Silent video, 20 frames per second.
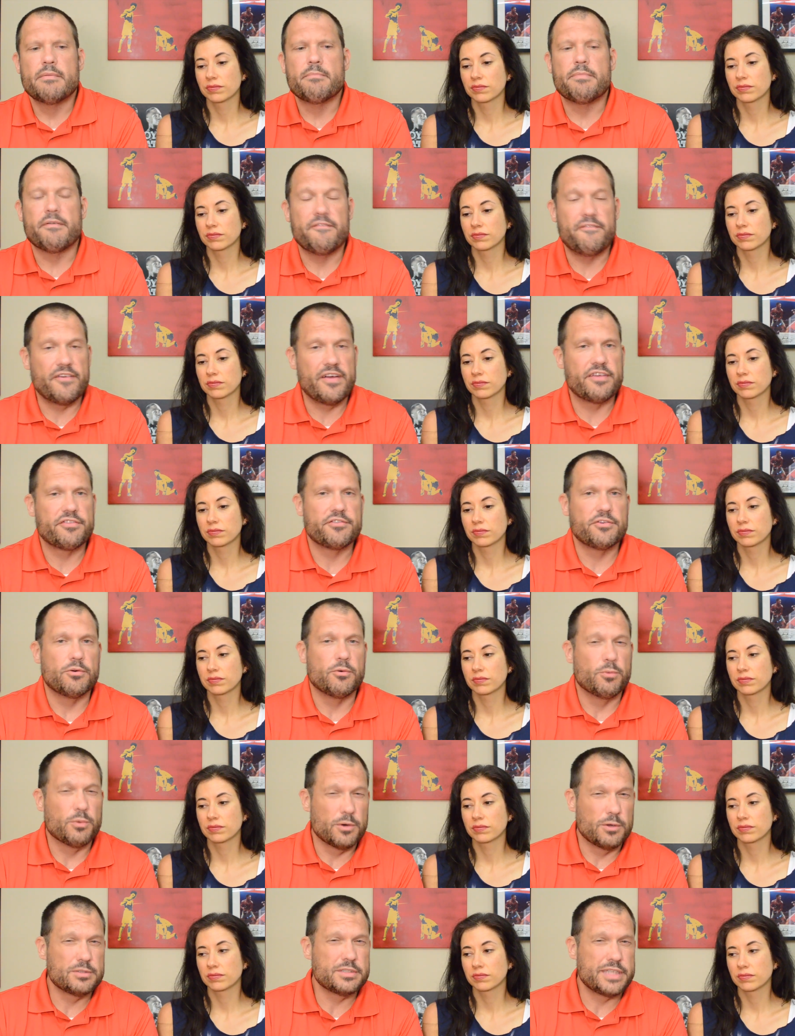Speaker 1: professional
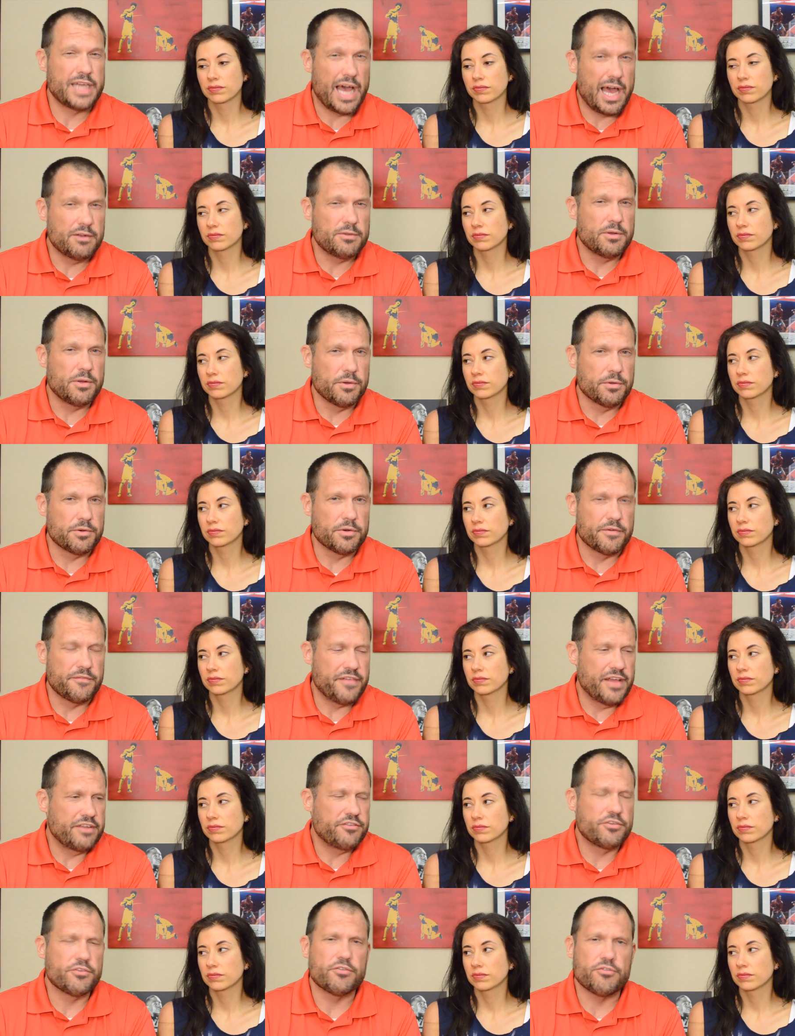world title holder, if
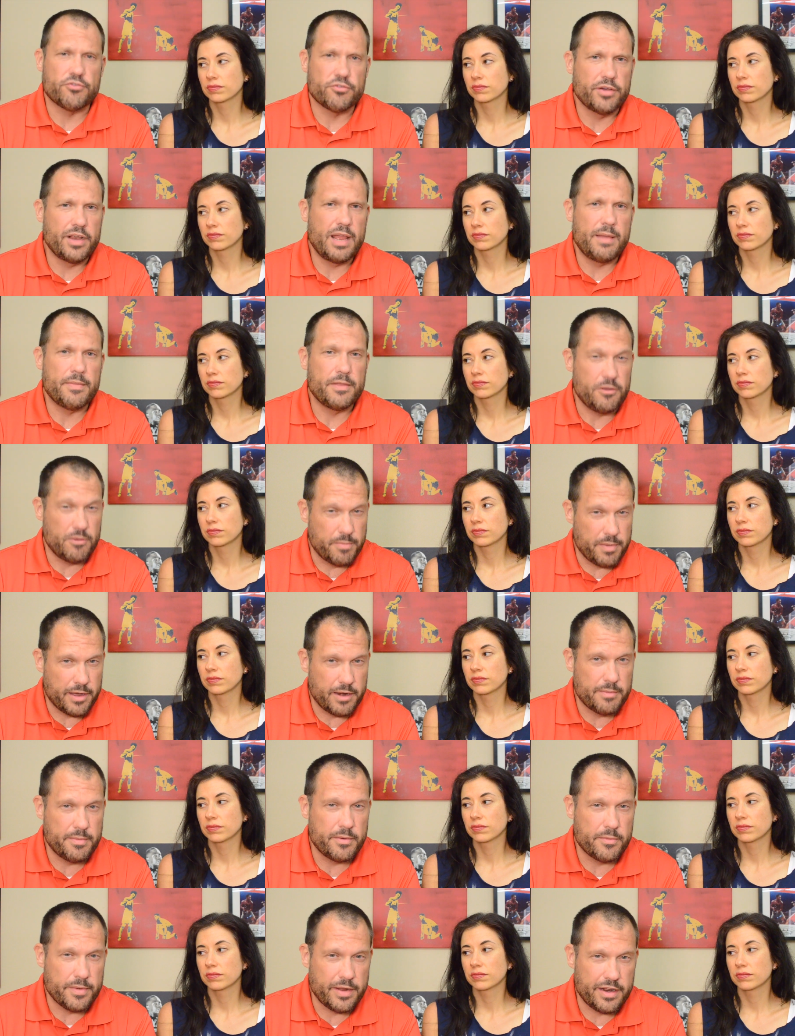that's your dream, then you better
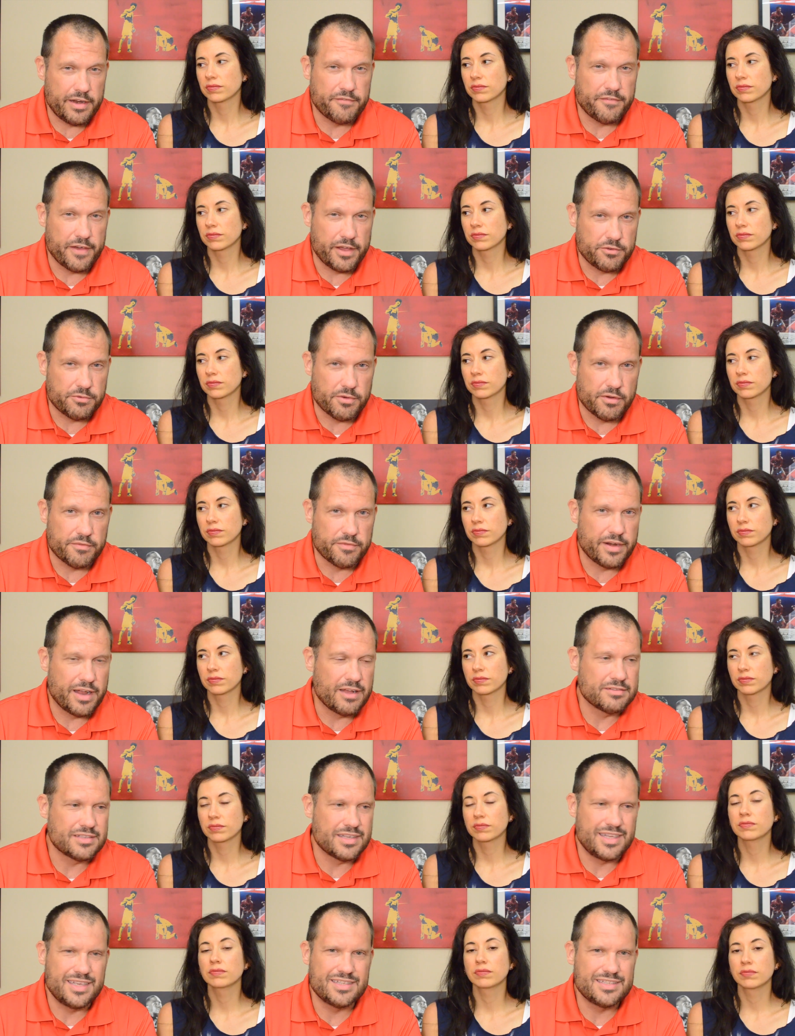be ready to fight 12
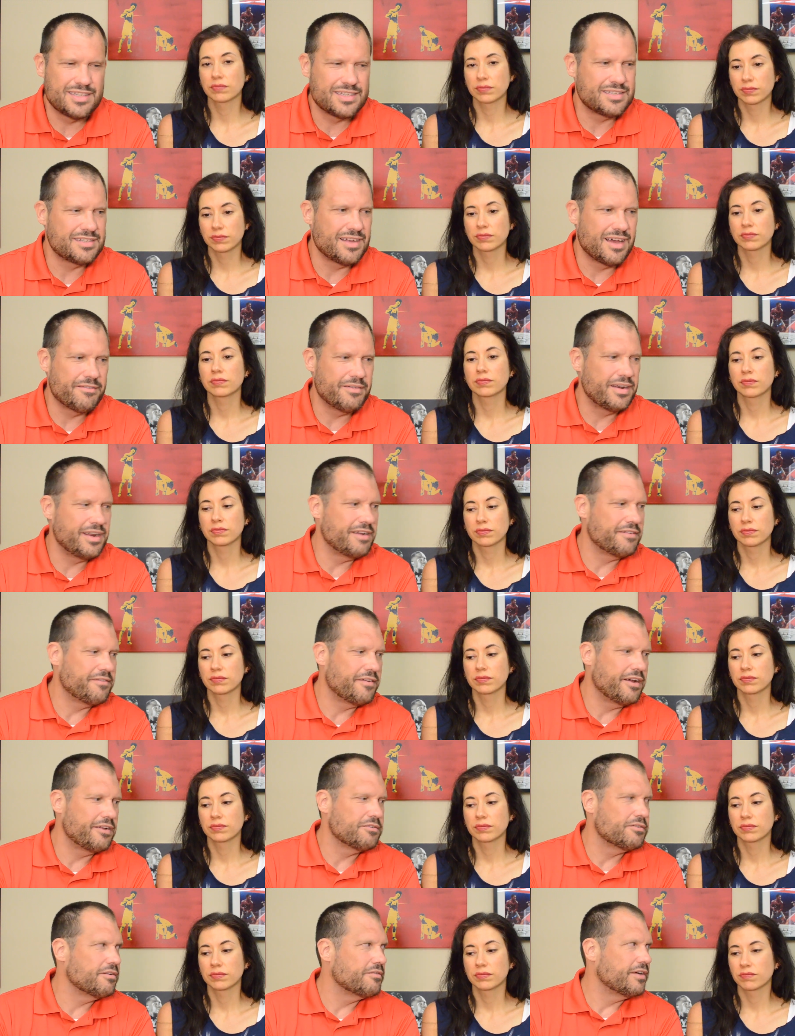rounds. And he's just not ready to
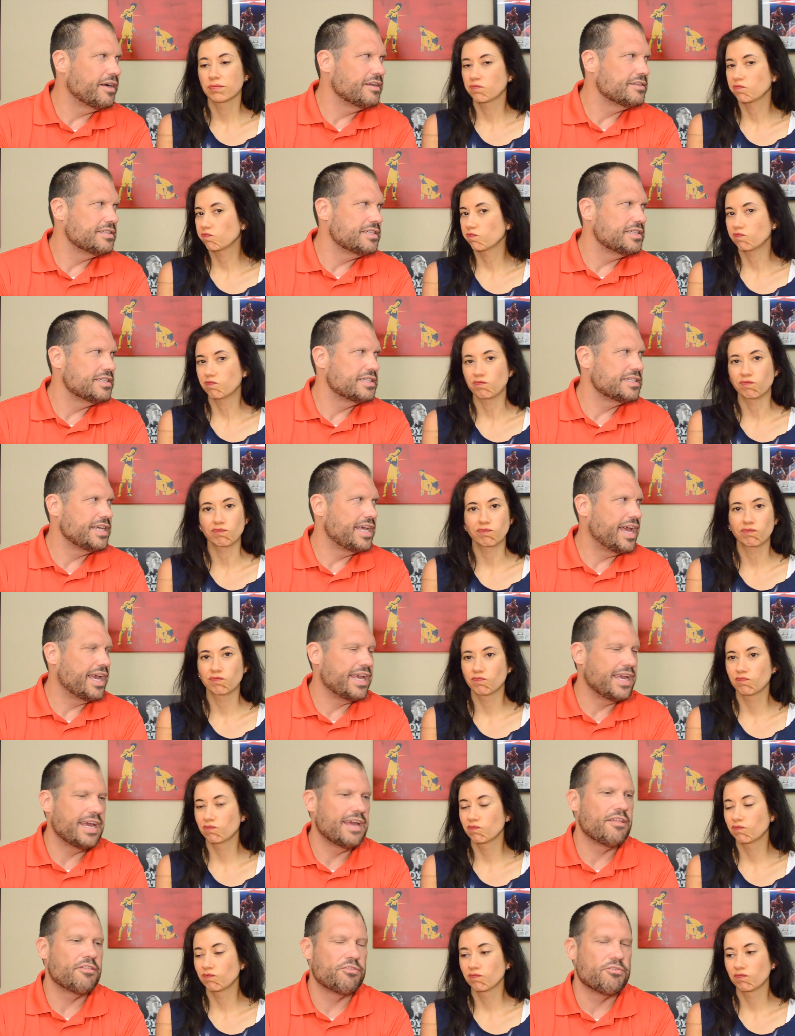fight 12 rounds. He just can't
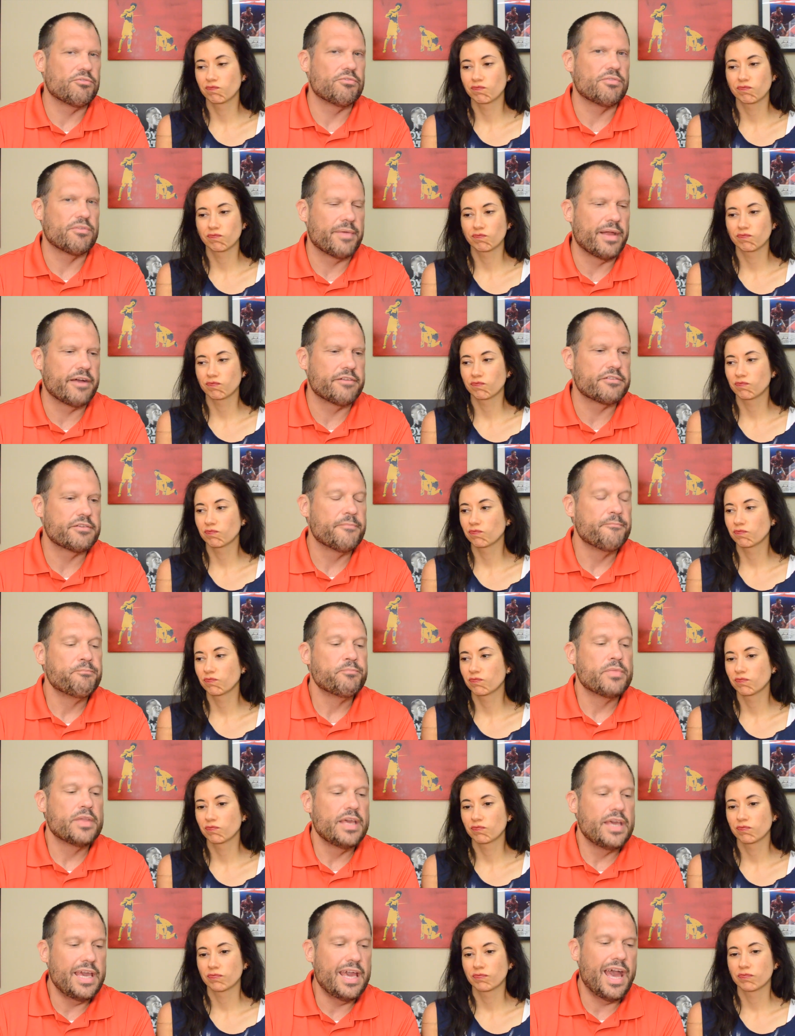get through the rounds.
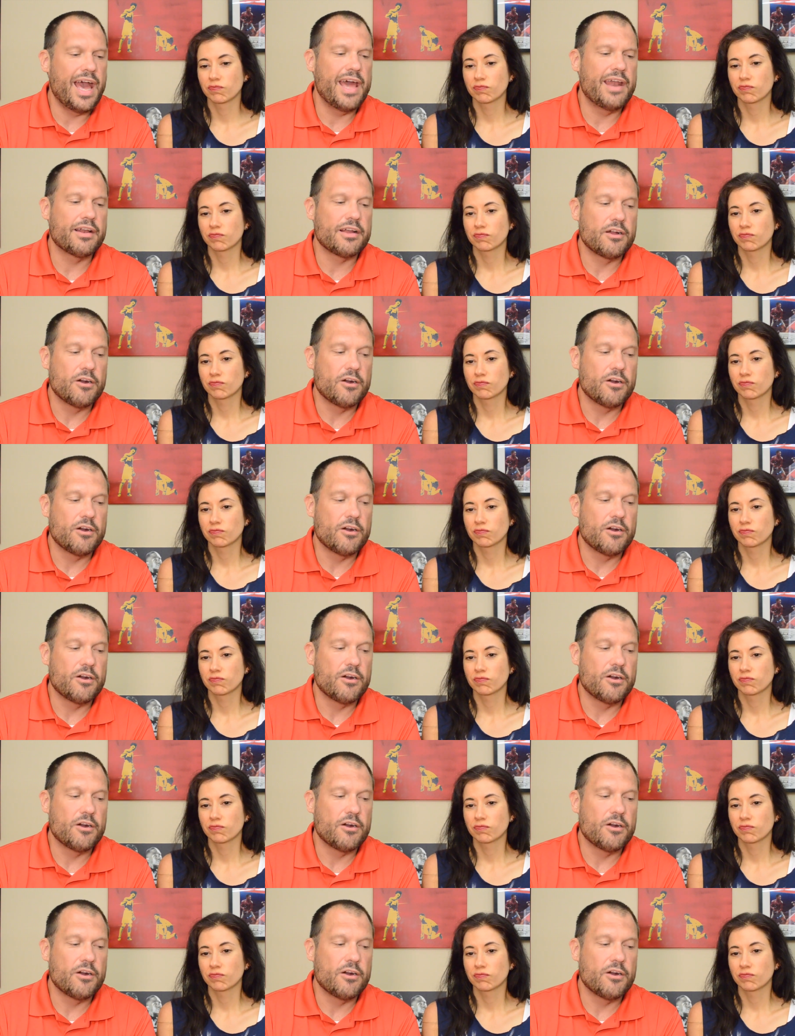He had a